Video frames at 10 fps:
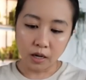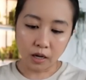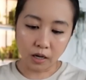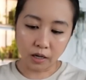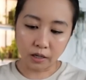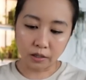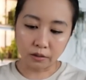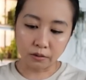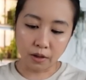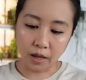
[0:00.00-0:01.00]

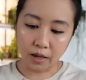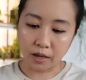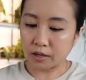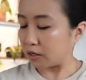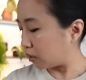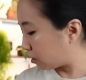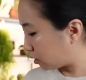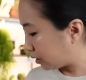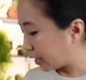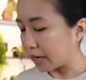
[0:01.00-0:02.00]
And
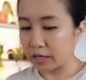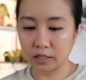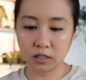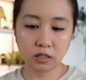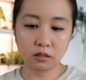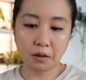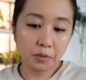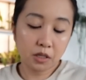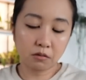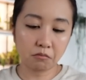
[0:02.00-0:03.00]
yeah, it's, I
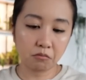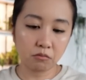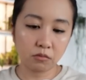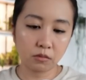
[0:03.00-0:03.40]
mean,